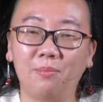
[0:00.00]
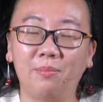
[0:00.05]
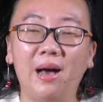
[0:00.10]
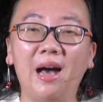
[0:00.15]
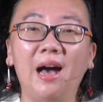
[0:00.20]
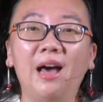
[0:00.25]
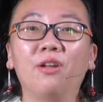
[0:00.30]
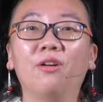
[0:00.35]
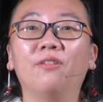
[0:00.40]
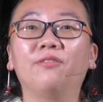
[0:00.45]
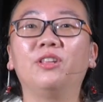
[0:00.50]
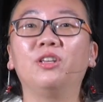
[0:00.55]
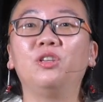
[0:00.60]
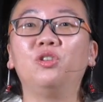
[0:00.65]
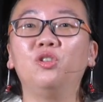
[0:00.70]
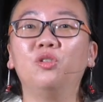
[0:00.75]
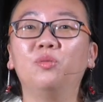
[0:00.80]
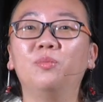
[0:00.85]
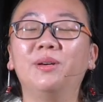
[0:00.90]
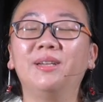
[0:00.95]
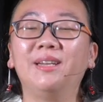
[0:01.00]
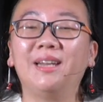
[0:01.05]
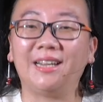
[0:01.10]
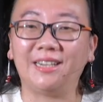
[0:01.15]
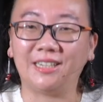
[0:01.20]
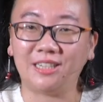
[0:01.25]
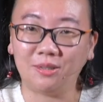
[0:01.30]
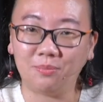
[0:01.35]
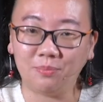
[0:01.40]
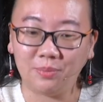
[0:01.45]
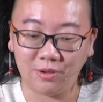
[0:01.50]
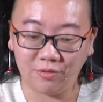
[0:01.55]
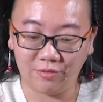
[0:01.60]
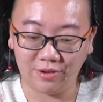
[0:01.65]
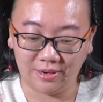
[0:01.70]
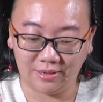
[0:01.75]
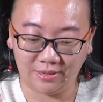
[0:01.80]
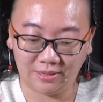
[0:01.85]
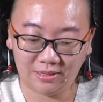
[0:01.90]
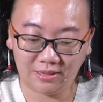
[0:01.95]
part of the human
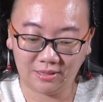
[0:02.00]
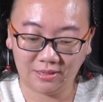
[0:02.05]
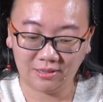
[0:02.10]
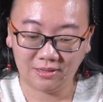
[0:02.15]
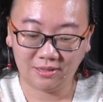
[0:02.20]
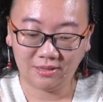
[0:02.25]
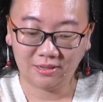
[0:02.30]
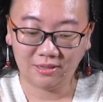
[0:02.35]
experience.